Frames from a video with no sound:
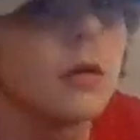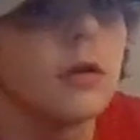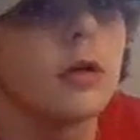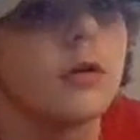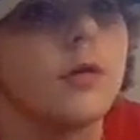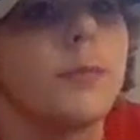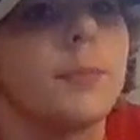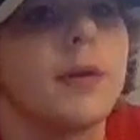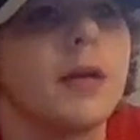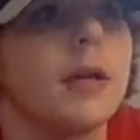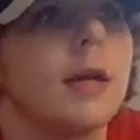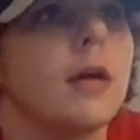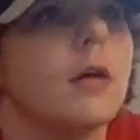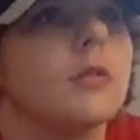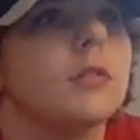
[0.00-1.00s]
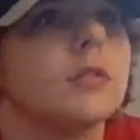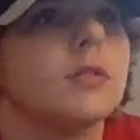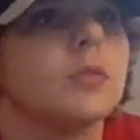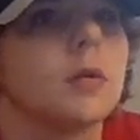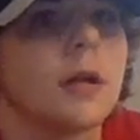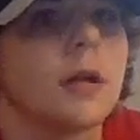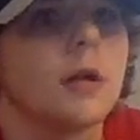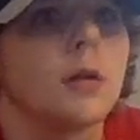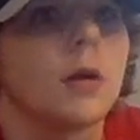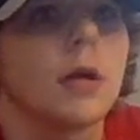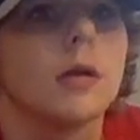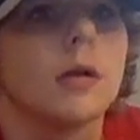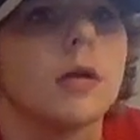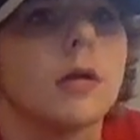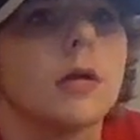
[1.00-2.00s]
along with Bonino that they
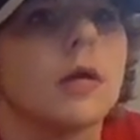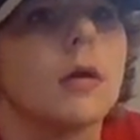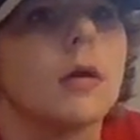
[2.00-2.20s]
acquired.